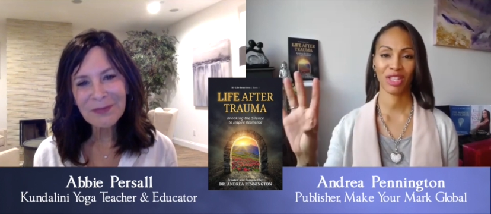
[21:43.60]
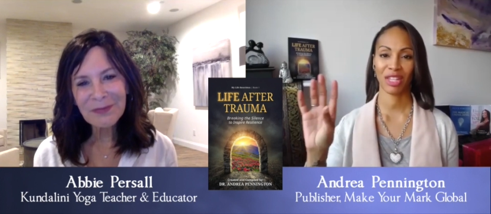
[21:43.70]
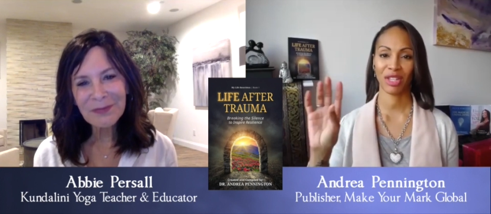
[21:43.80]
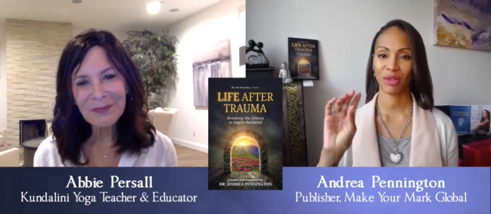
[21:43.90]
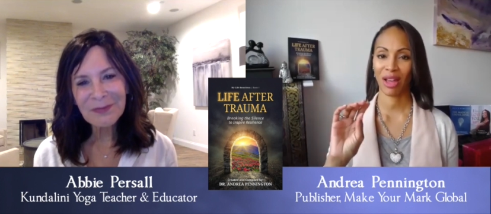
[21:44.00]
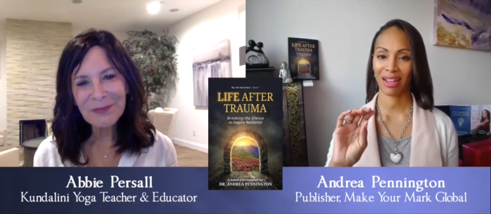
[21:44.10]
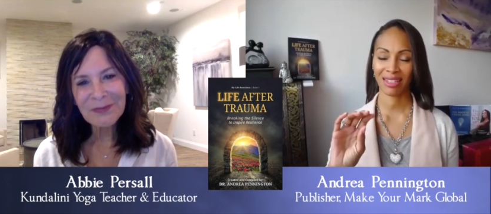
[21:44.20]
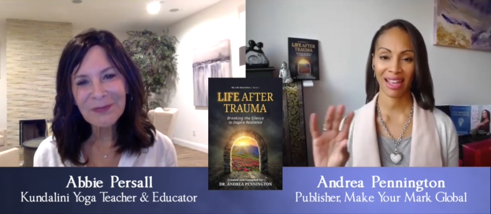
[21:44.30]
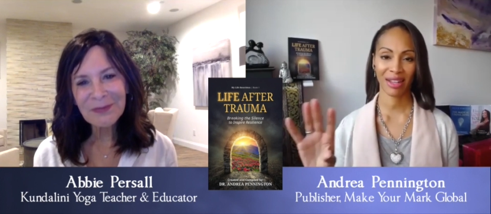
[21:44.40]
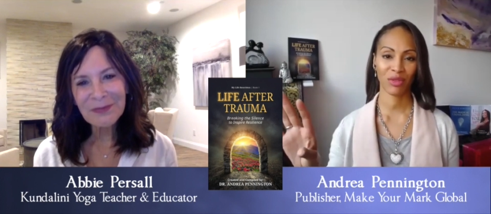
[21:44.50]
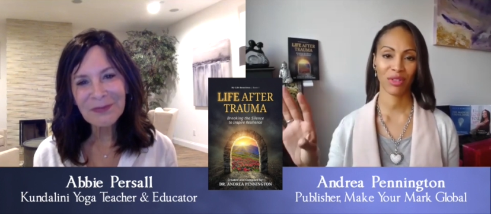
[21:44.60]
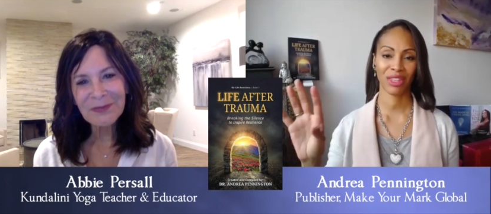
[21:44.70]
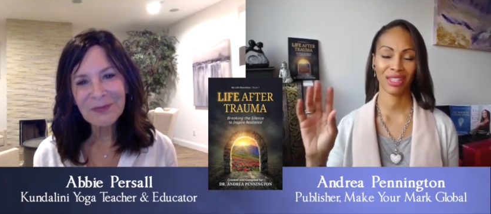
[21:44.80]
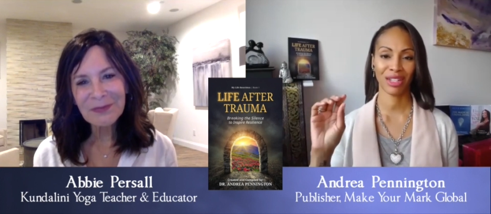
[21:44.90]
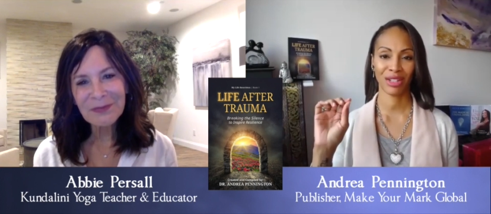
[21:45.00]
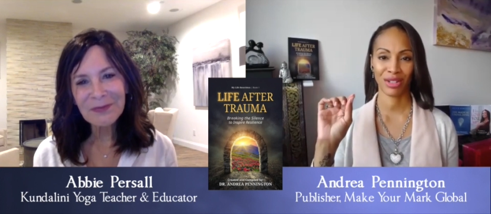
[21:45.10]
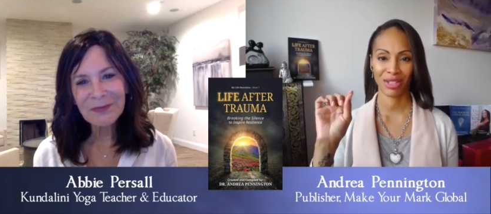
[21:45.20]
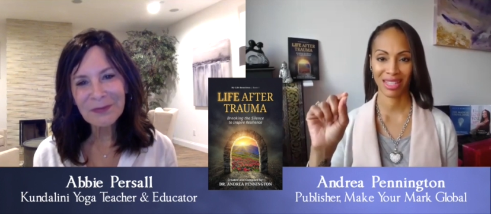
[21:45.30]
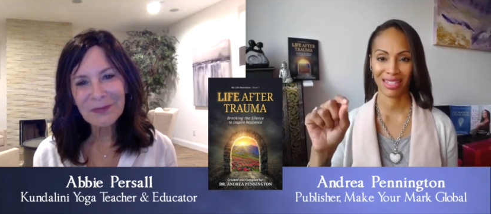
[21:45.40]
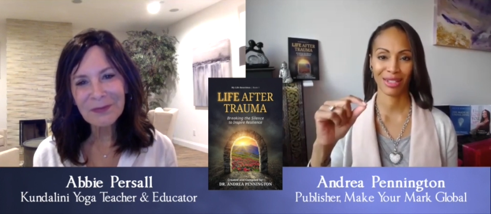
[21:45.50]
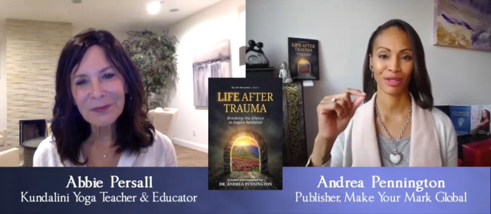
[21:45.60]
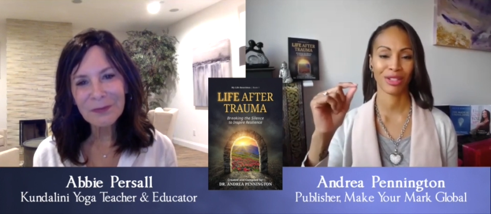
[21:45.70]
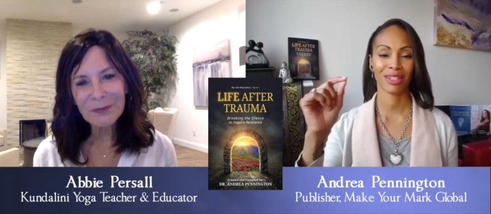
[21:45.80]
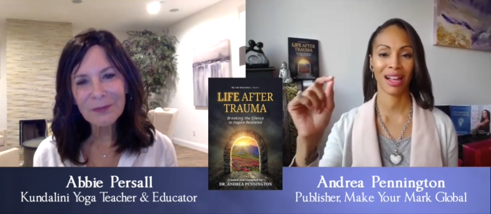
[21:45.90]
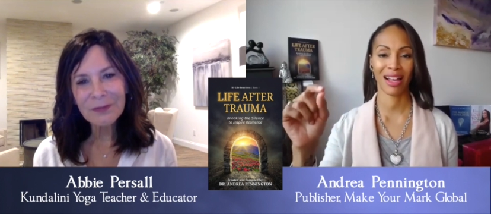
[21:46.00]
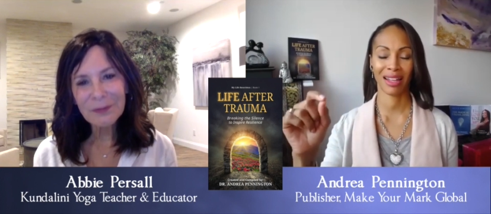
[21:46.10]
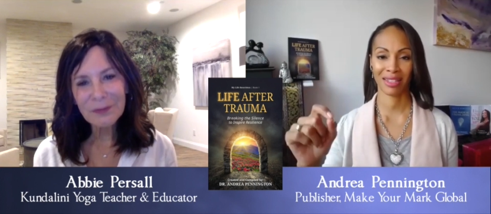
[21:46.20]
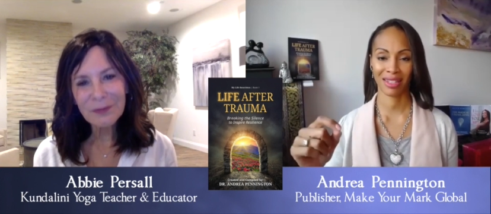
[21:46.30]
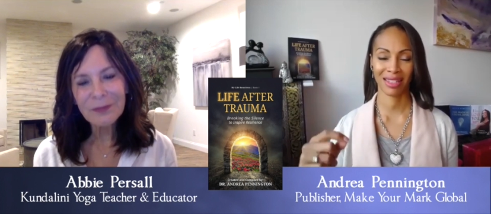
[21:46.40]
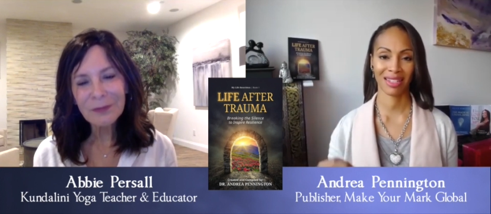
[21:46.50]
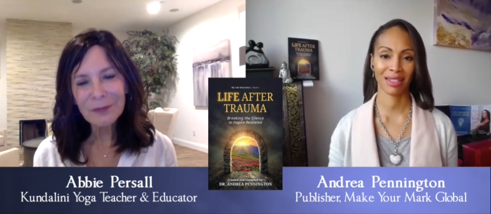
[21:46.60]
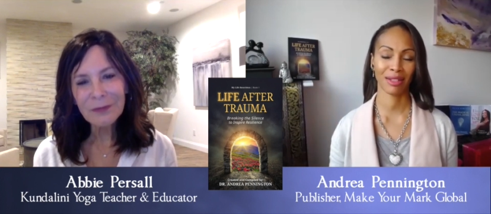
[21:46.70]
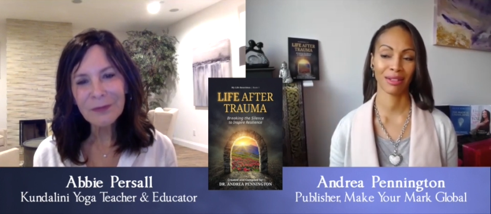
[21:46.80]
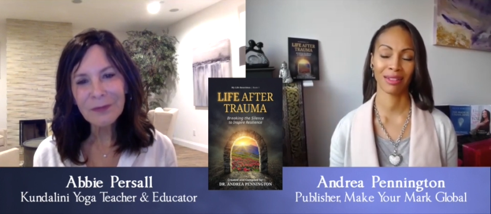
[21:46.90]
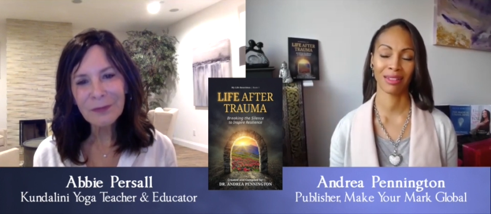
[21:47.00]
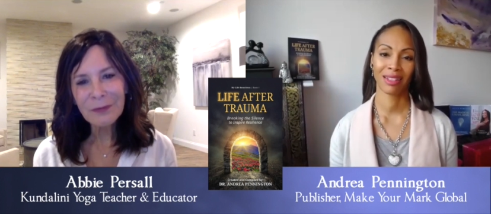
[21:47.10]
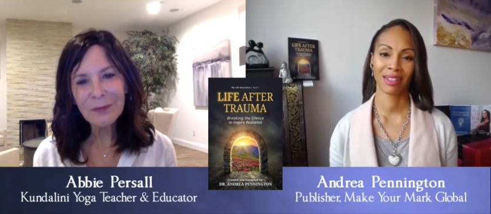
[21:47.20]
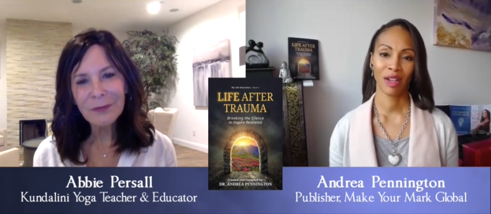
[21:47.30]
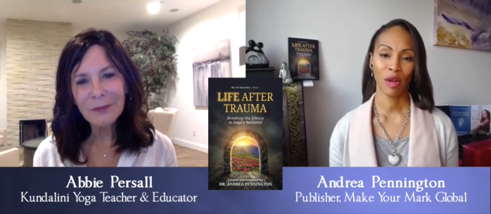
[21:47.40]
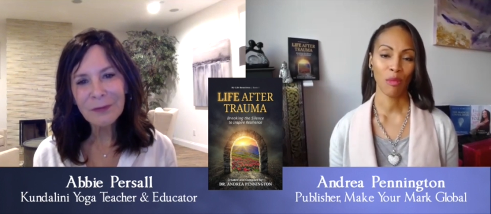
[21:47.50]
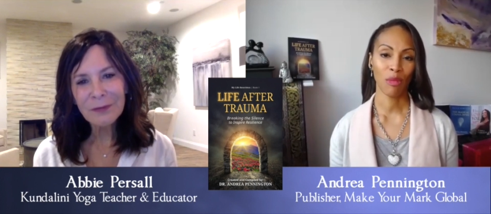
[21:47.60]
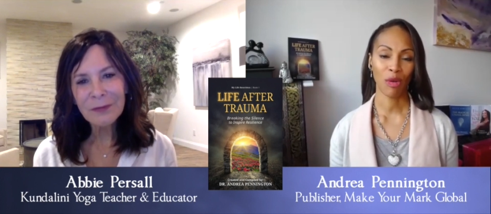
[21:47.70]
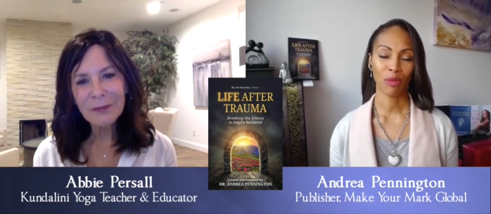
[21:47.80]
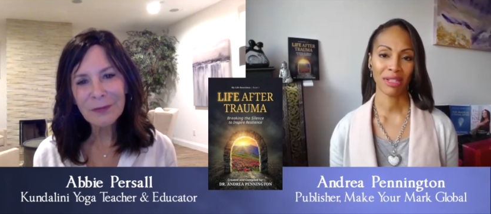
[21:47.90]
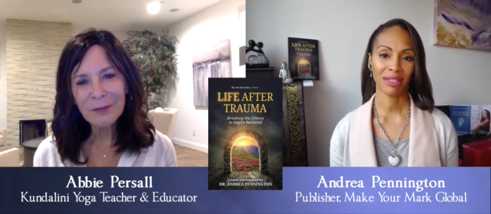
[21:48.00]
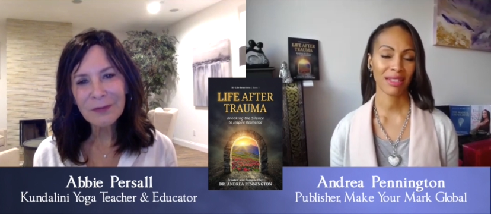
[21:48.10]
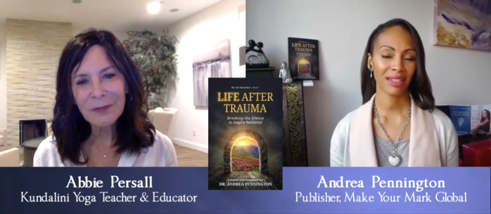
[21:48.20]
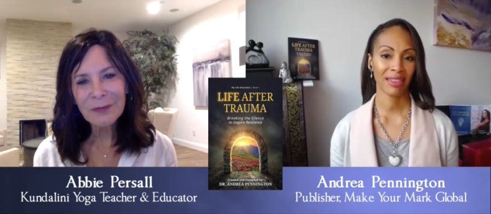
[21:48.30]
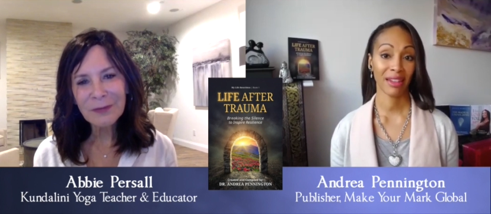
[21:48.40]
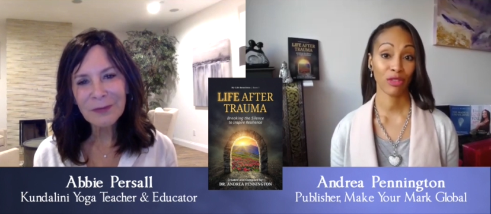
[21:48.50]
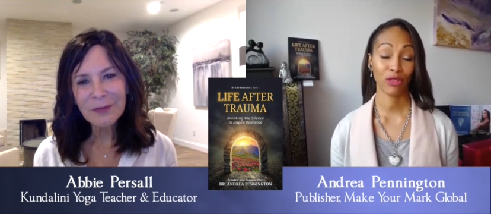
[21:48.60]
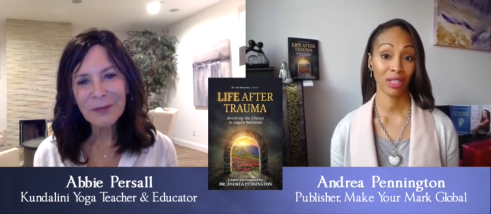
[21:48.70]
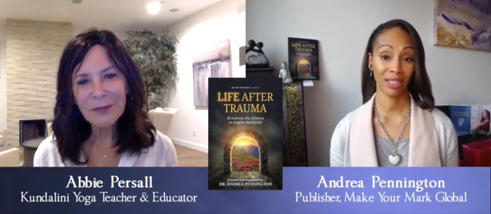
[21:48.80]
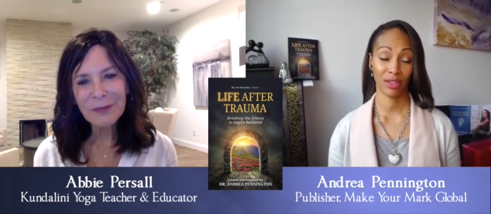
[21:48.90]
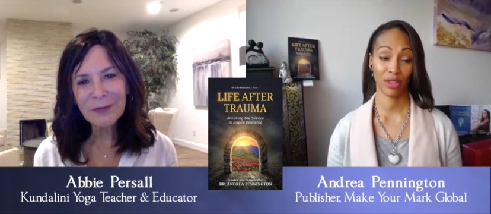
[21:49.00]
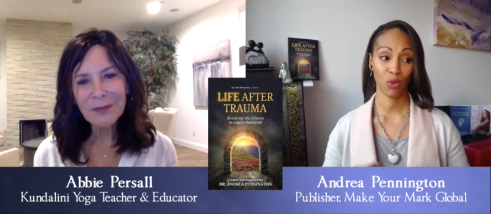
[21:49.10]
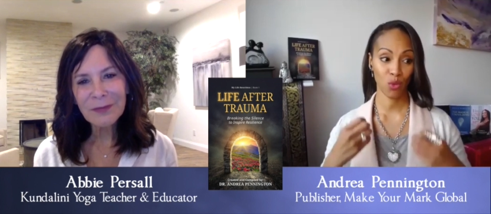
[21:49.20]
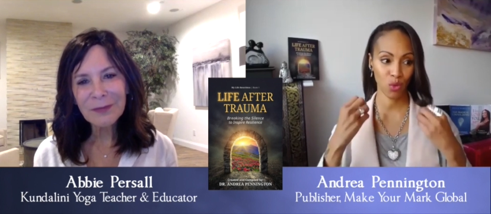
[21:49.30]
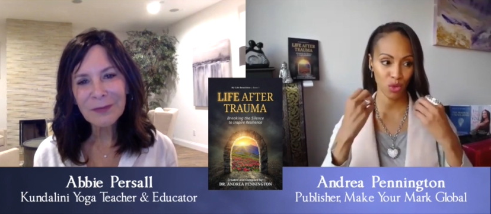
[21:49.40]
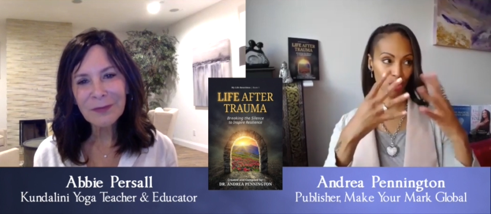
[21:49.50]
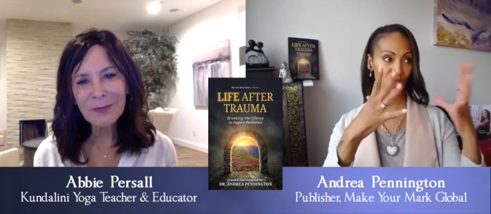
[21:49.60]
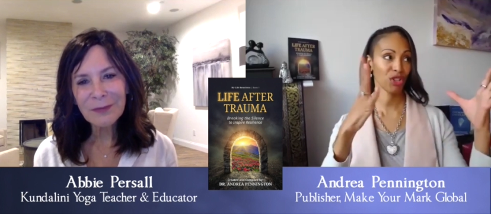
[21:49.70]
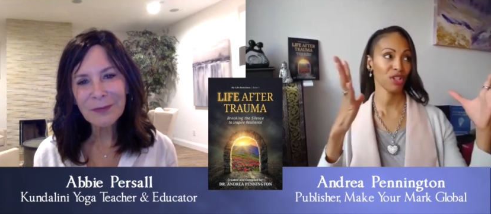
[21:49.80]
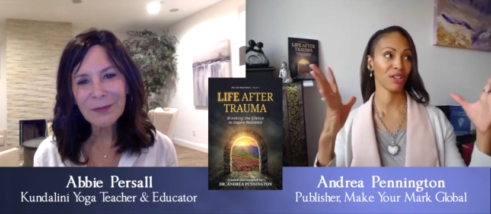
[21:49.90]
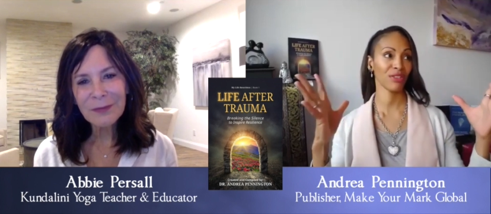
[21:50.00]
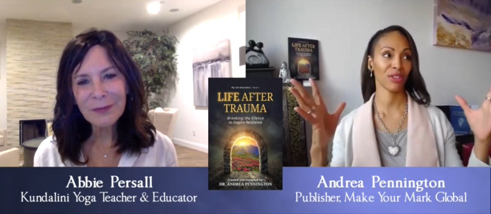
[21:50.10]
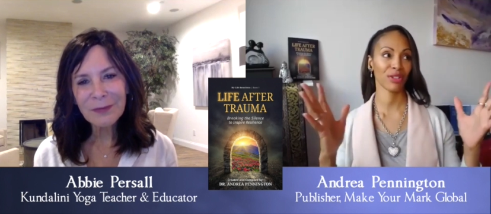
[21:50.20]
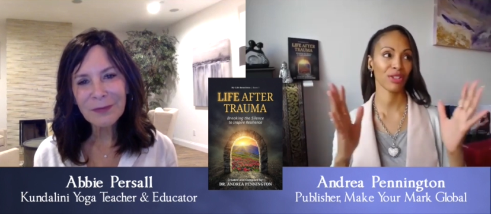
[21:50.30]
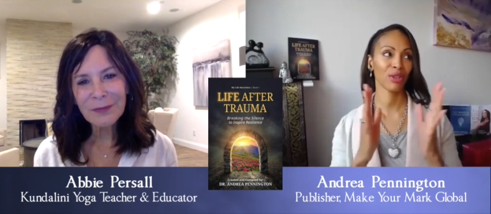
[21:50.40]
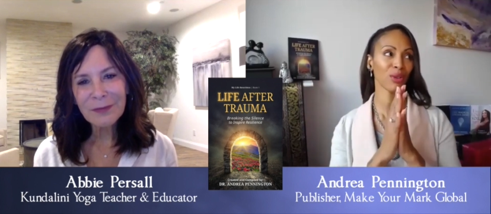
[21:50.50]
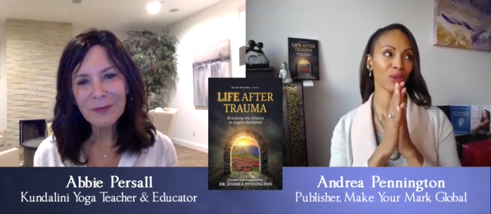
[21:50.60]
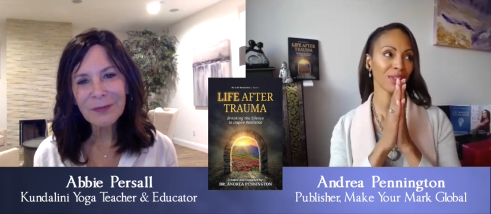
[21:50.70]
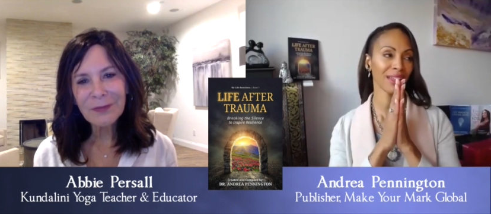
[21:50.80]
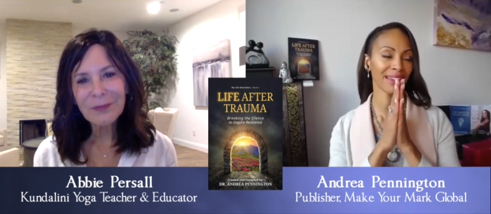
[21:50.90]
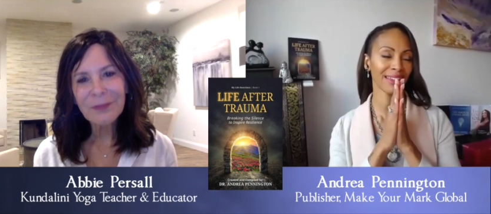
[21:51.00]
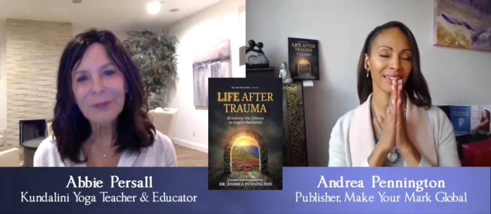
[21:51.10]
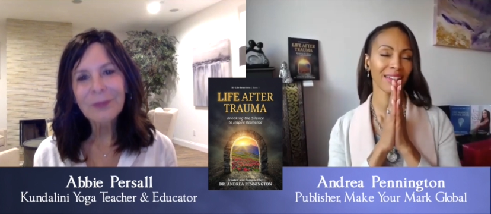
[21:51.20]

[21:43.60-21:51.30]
Speaker 1: that you guys had over the years and these little signs and these little moments, and then feeling the whoosh of her soul, like,